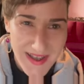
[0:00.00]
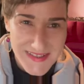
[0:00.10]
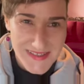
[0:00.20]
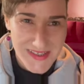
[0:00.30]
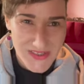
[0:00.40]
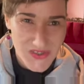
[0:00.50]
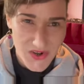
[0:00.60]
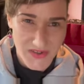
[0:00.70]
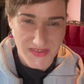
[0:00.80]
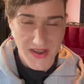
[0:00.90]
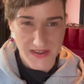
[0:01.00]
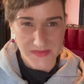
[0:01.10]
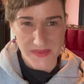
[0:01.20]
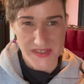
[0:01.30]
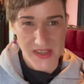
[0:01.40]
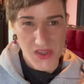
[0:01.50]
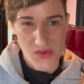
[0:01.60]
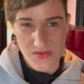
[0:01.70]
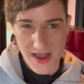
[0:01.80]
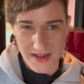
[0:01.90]
hesitate to contact me.
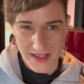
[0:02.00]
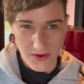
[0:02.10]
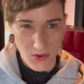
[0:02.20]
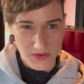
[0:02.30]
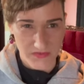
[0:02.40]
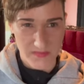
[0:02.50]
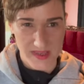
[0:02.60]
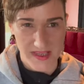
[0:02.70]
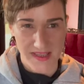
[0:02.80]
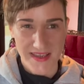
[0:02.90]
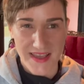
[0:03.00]
You know how to get hold of me.